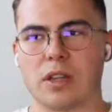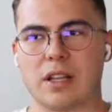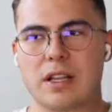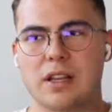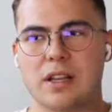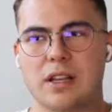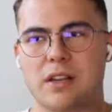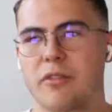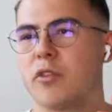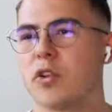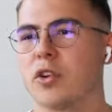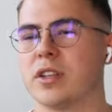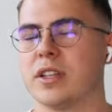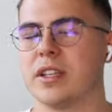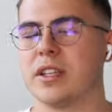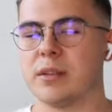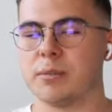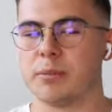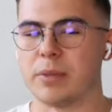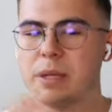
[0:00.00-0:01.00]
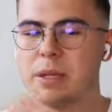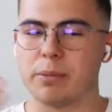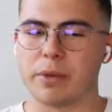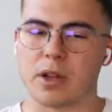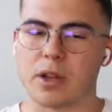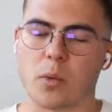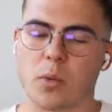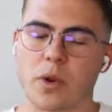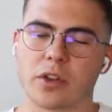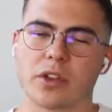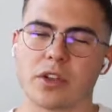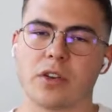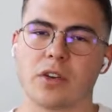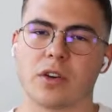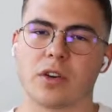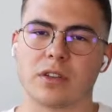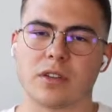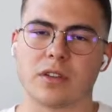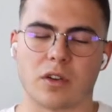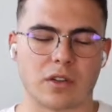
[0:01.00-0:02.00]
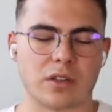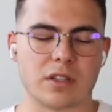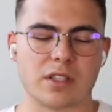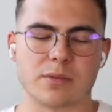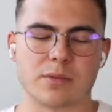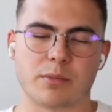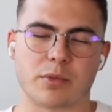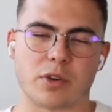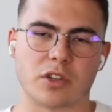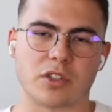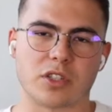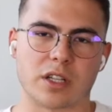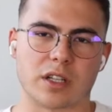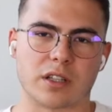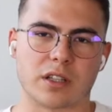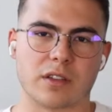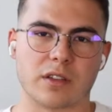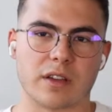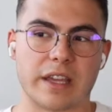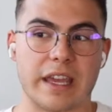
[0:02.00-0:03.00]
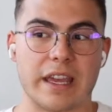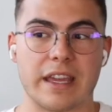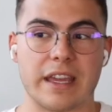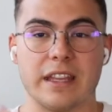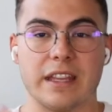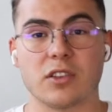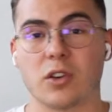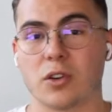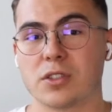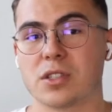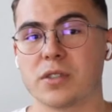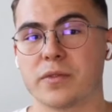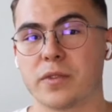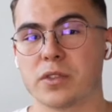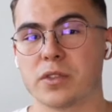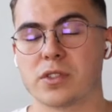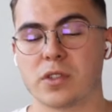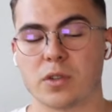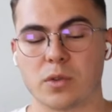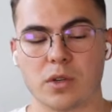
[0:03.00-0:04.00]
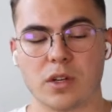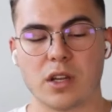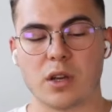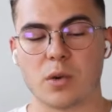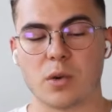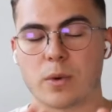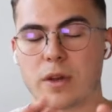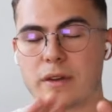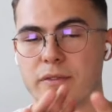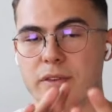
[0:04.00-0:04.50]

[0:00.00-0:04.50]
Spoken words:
Like 14 people are working on this project in Kosovo. So we have